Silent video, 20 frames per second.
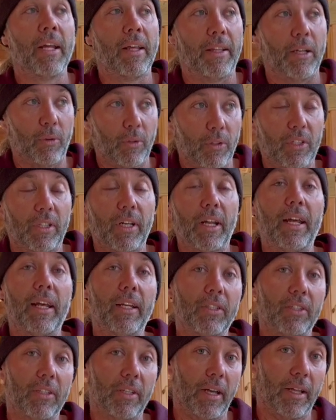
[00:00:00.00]
There were
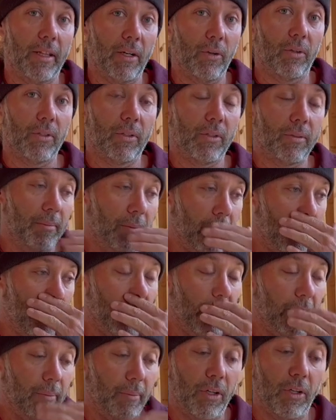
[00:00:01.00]
snakes and there was
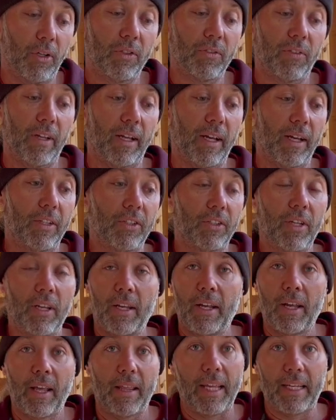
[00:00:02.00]
uh, nose flies
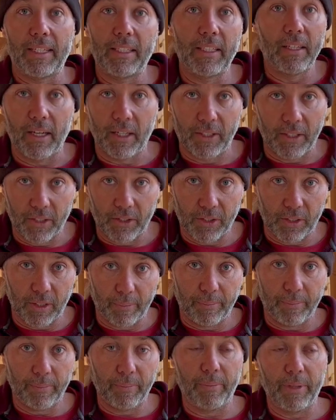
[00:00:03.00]
that did not touch
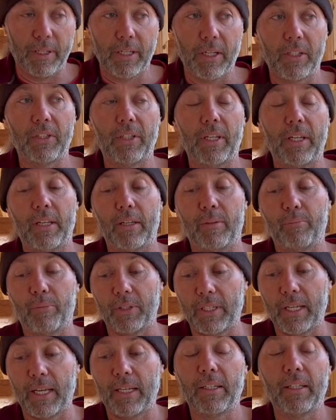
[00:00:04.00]
them because he had
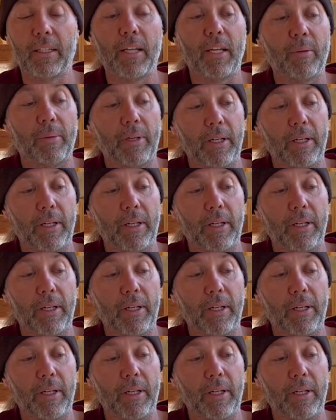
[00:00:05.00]
protected them.